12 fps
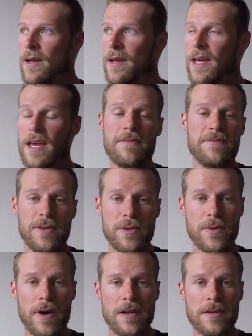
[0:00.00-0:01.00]
If
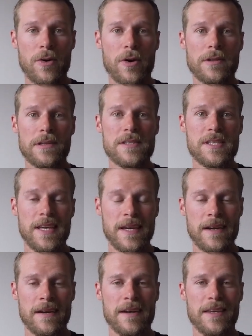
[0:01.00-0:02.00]
you run cordless
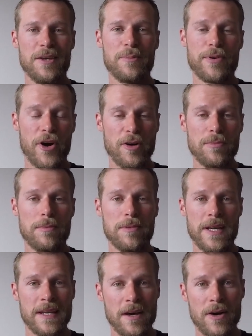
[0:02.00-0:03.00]
gear, you
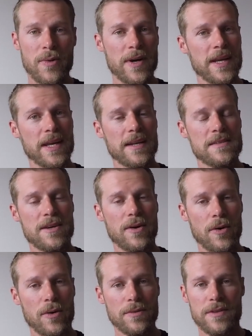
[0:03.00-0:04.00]
probably know when it gets
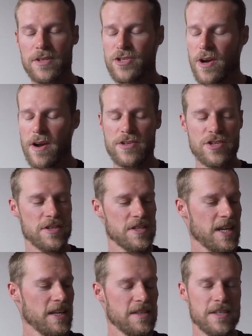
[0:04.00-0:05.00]
cold, the chargers,
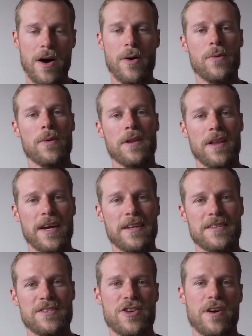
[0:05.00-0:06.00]
they don't like
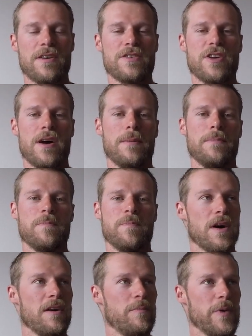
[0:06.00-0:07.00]
to charge up.
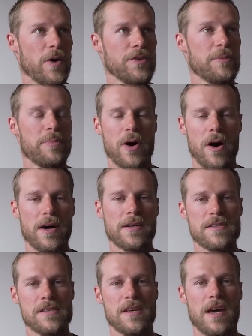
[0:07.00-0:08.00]
I've built a
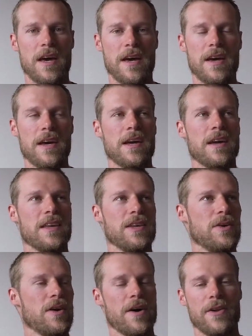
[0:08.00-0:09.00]
box.
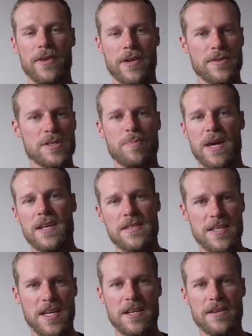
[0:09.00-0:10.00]
You got a little
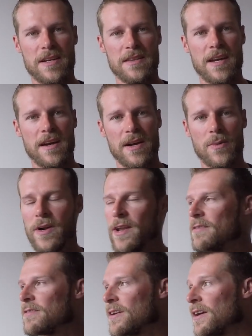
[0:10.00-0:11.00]
space heater in there or
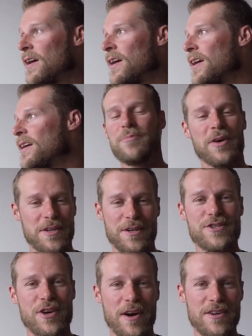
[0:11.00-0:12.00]
whatever. Put your
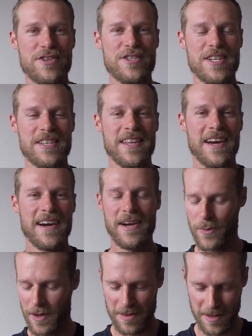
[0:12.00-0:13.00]
chargers in there
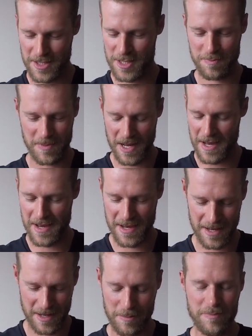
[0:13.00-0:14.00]
with
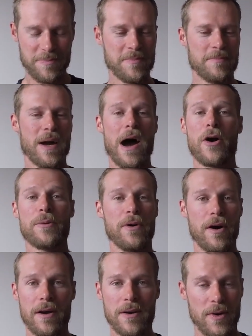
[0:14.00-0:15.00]
a power
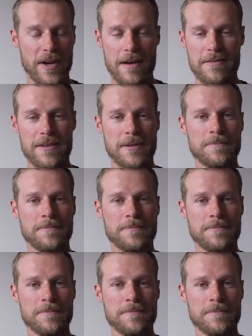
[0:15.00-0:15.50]
bar, whatever.